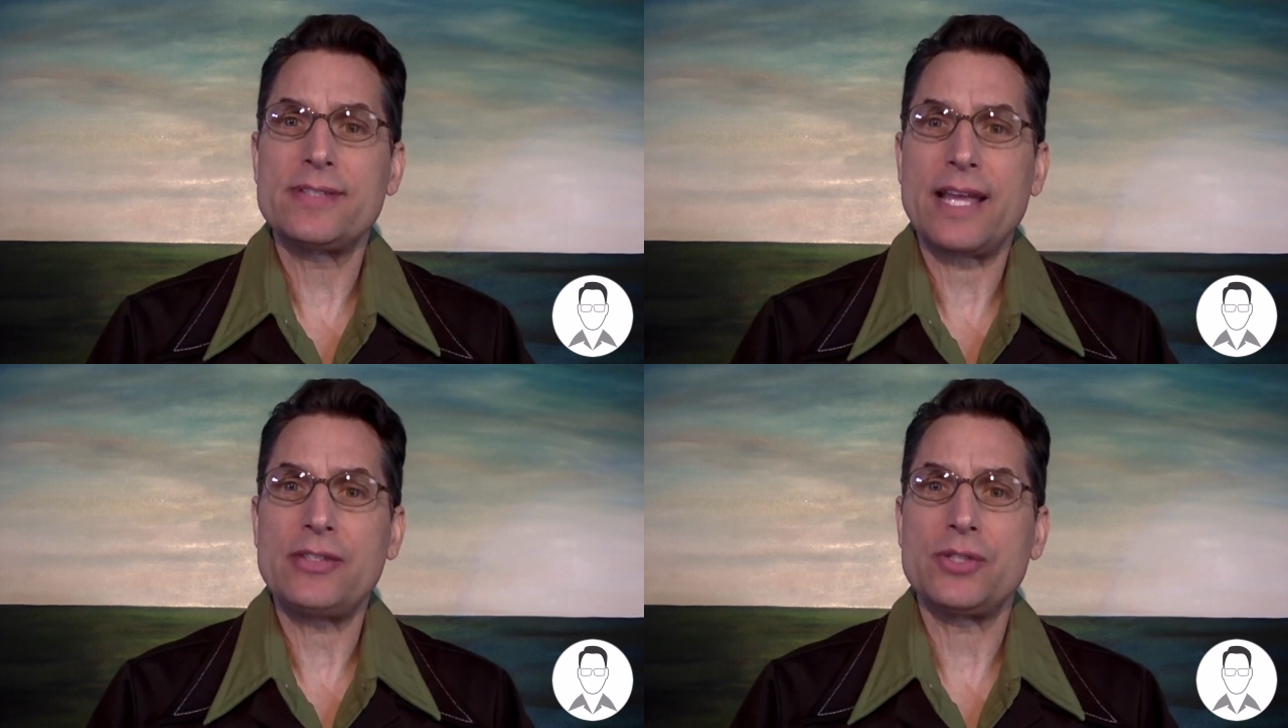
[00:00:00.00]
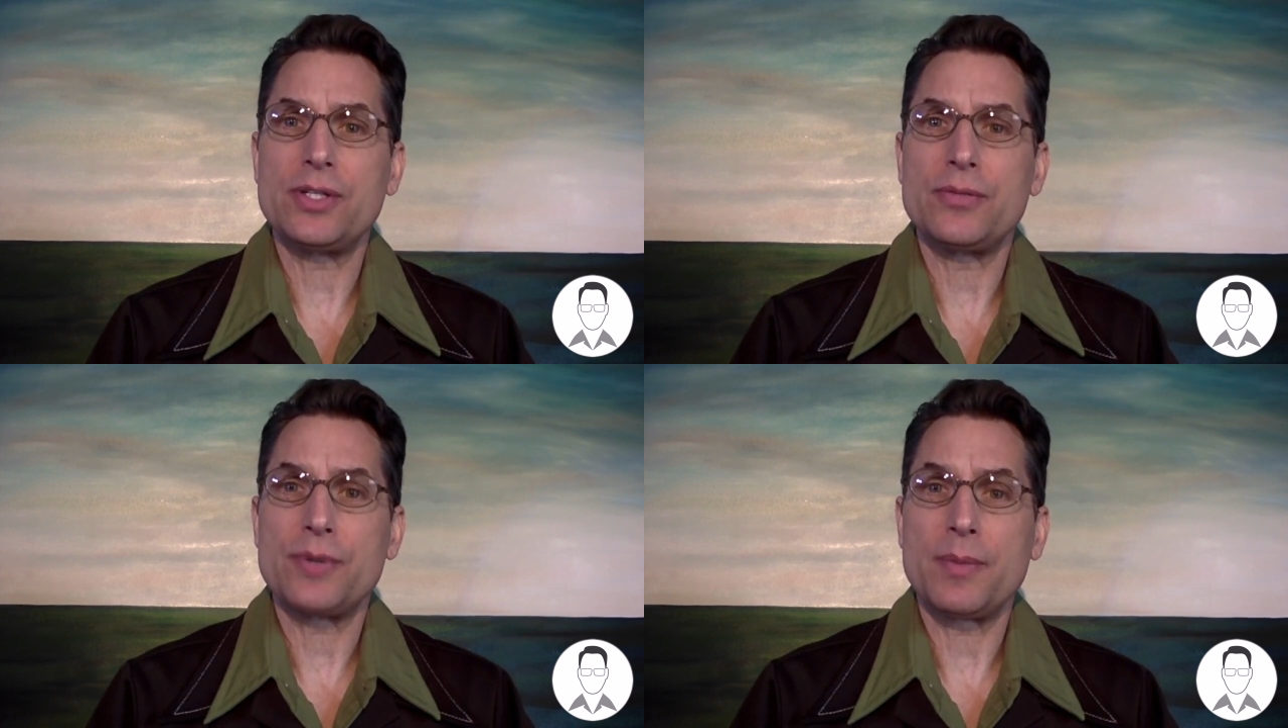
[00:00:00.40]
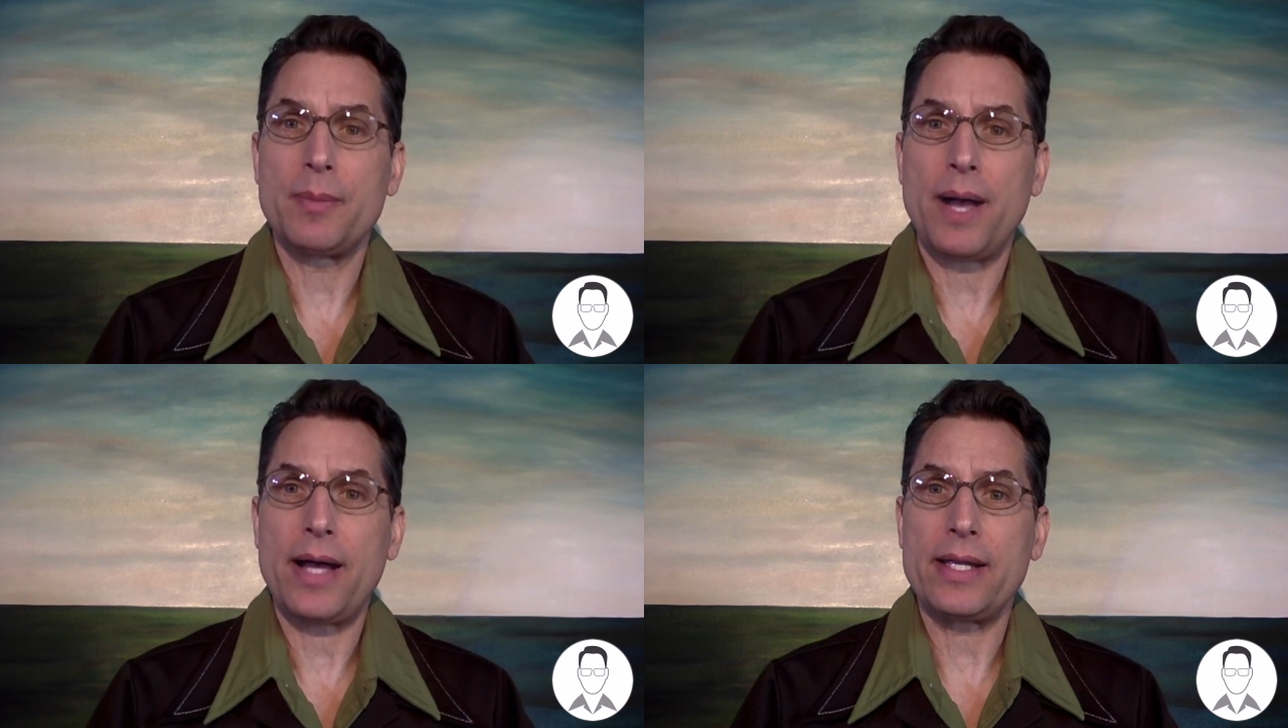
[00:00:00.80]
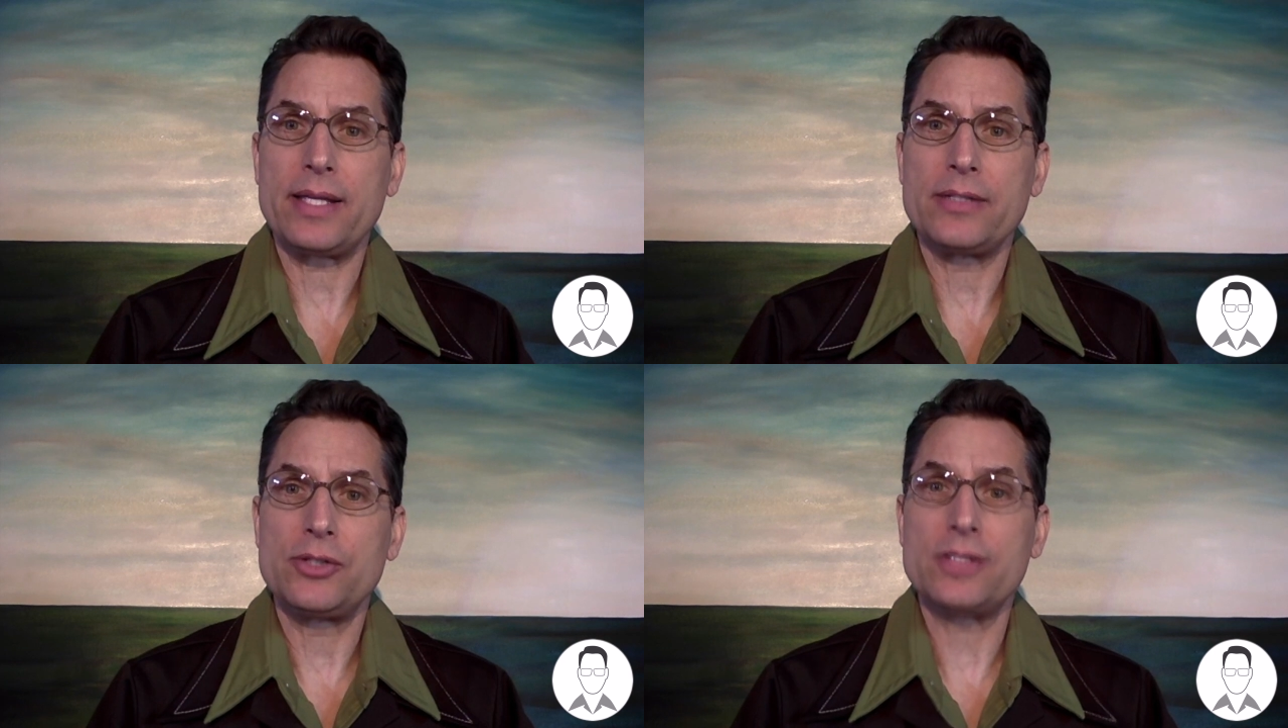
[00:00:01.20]
tension from the
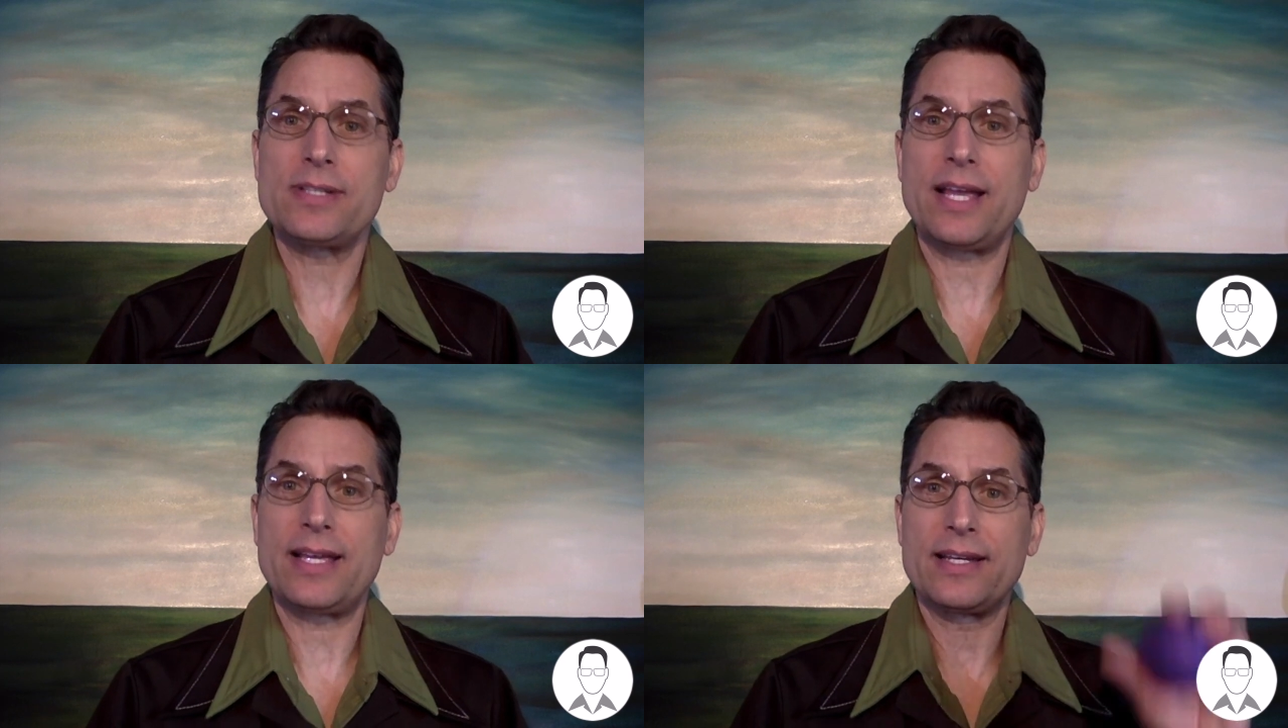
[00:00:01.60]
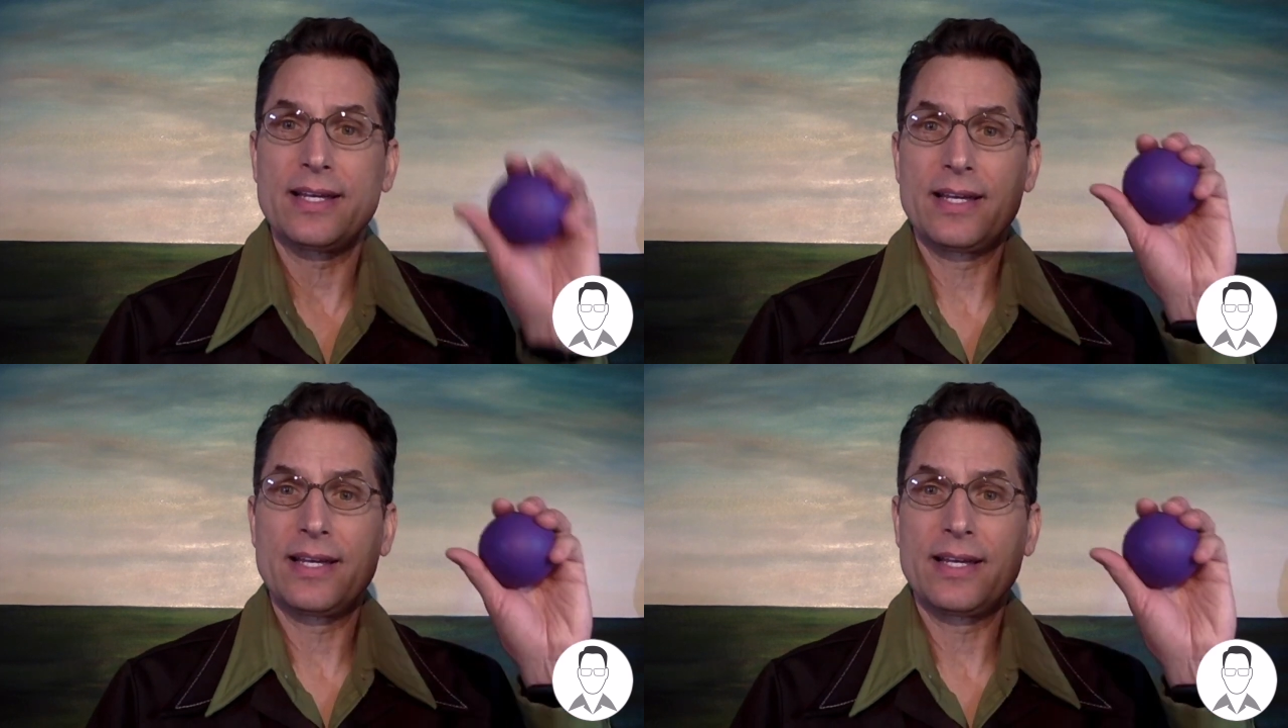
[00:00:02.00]
body, just like